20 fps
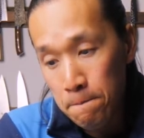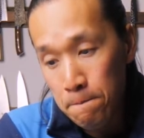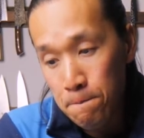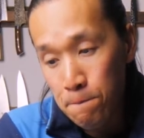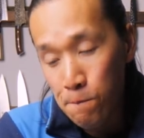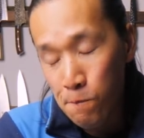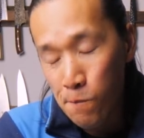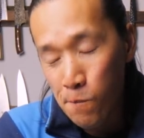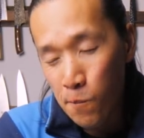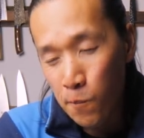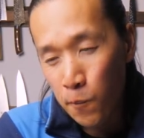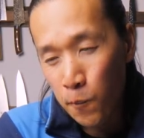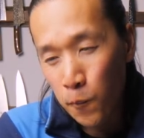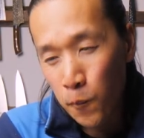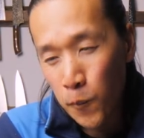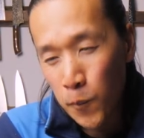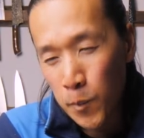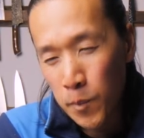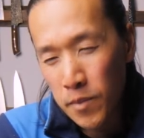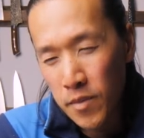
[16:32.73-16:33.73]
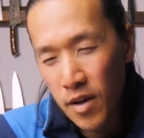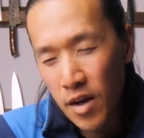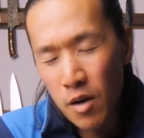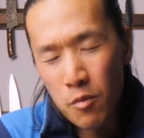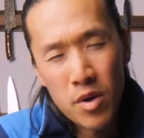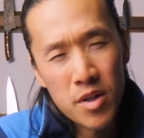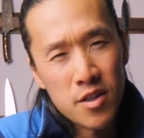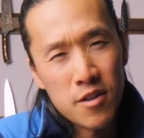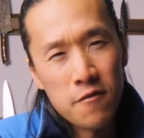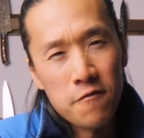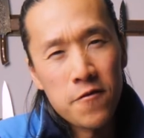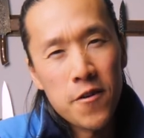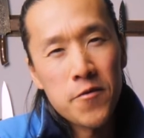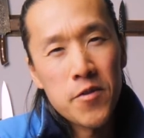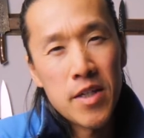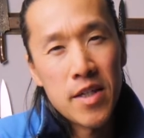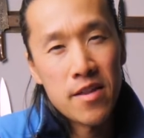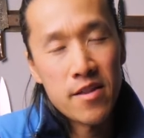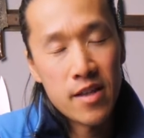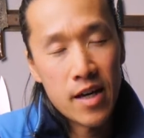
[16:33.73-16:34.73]
I want to say
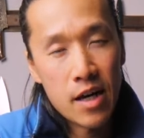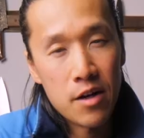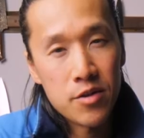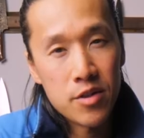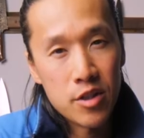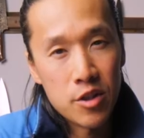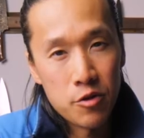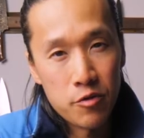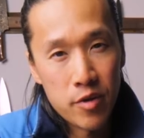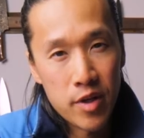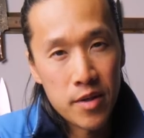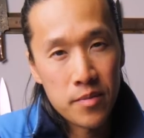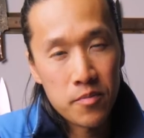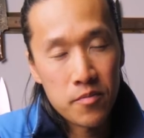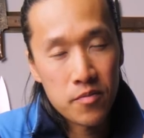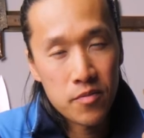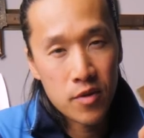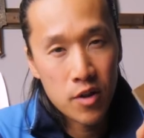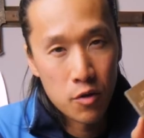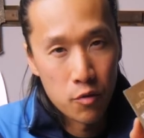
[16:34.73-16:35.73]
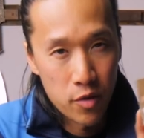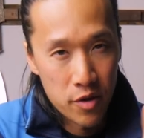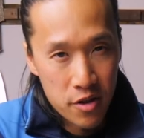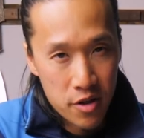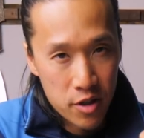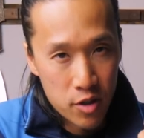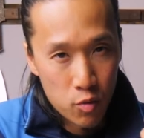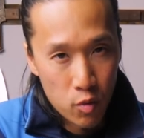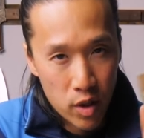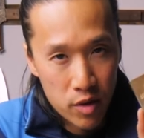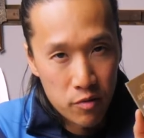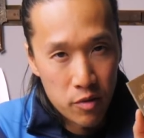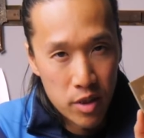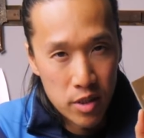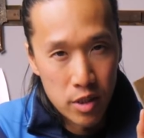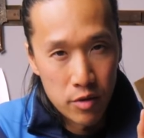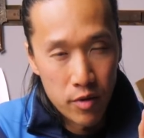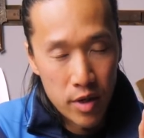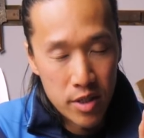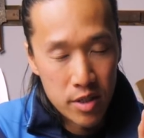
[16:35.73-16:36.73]
15,000 grit with this one
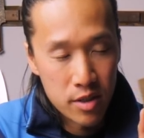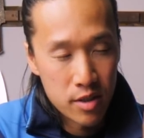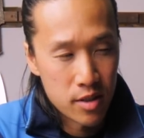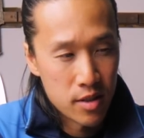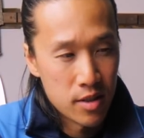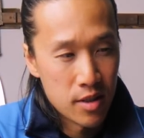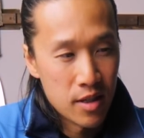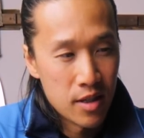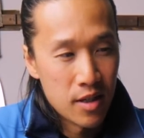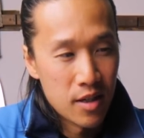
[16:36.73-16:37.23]
rust eraser.